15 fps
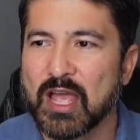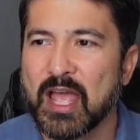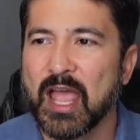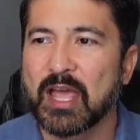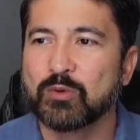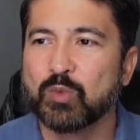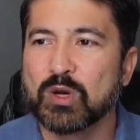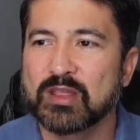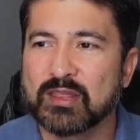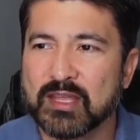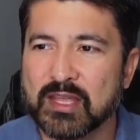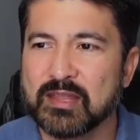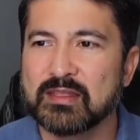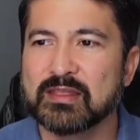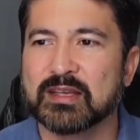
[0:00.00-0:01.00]
And
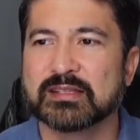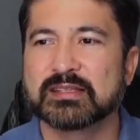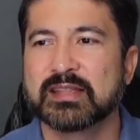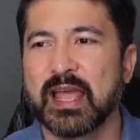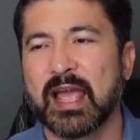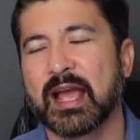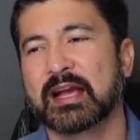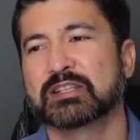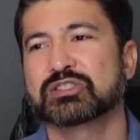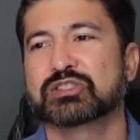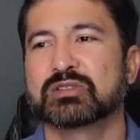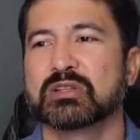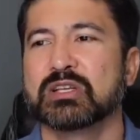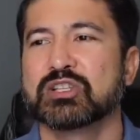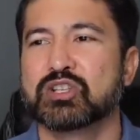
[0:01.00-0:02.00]
within this, they
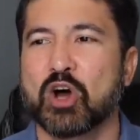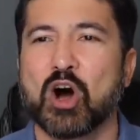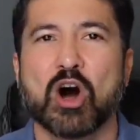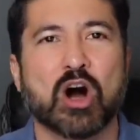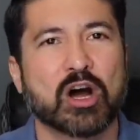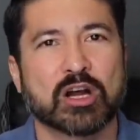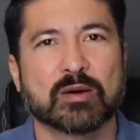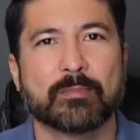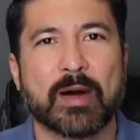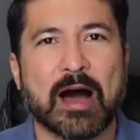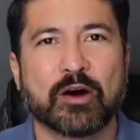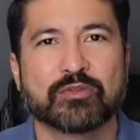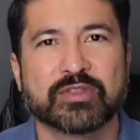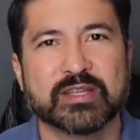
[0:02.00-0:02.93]
actually talk about the